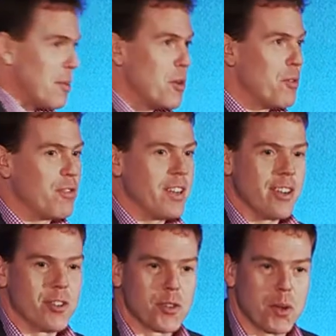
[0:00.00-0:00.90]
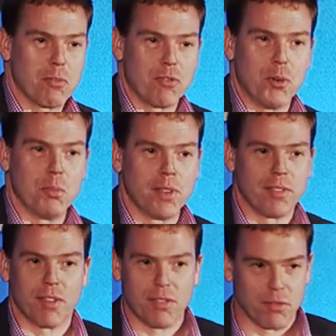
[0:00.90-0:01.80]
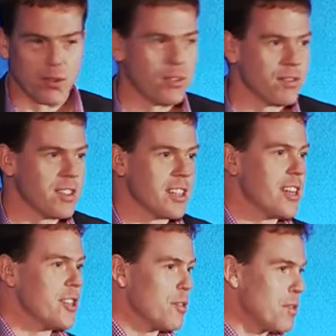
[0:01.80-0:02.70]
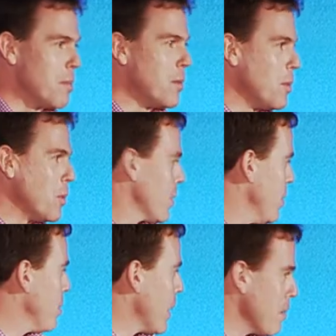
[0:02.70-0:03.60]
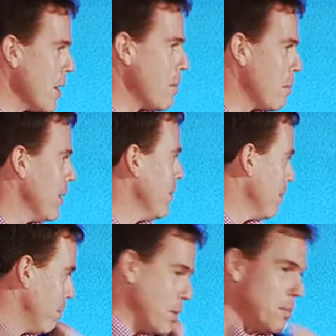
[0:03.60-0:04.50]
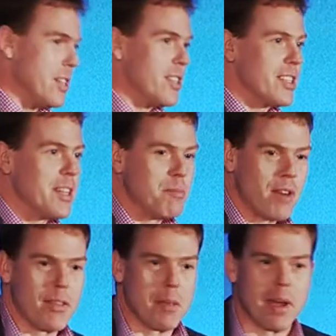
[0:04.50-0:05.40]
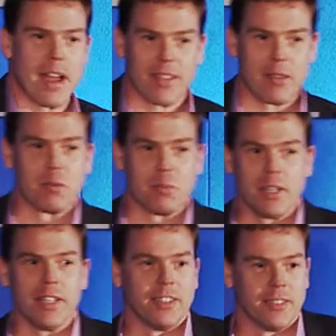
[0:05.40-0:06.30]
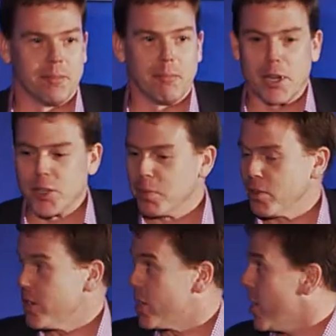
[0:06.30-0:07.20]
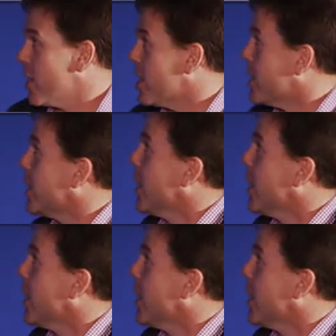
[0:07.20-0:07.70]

I'm not feeling on top form. If I fall off the stage, if somebody could pick me up and put me to sleep round the back, that would be much appreciated.